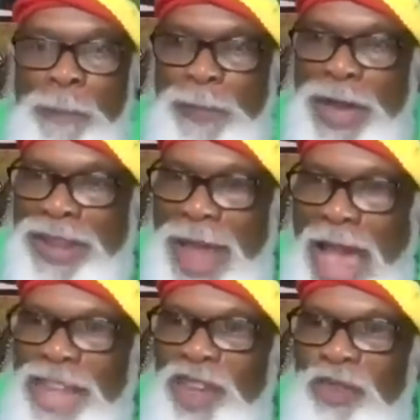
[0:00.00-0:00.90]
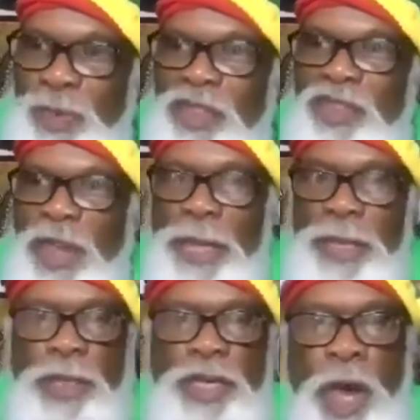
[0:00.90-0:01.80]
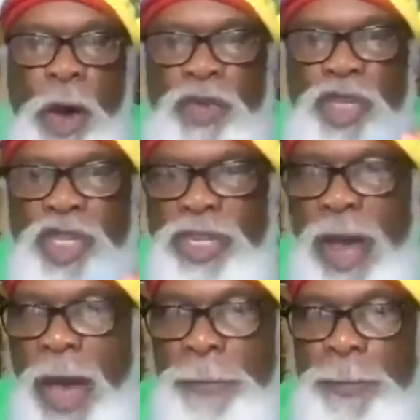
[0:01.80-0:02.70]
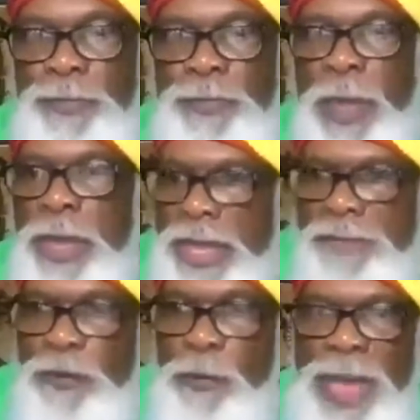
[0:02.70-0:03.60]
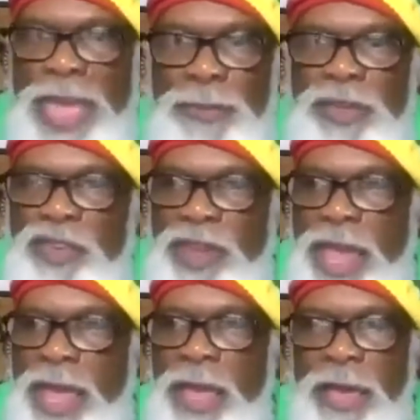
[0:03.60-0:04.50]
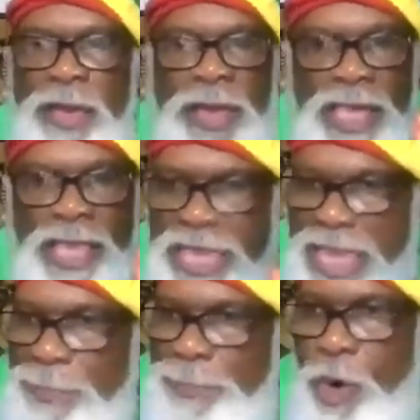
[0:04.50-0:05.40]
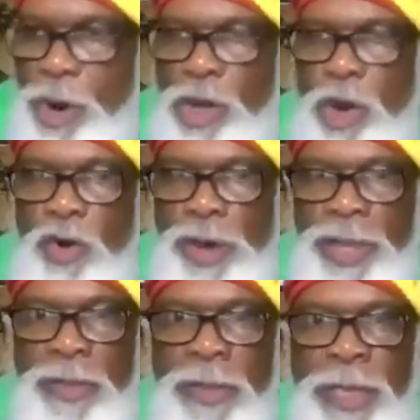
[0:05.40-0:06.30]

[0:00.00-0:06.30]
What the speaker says: But I just want to say, don't stop. If you make a mistake, keep on going.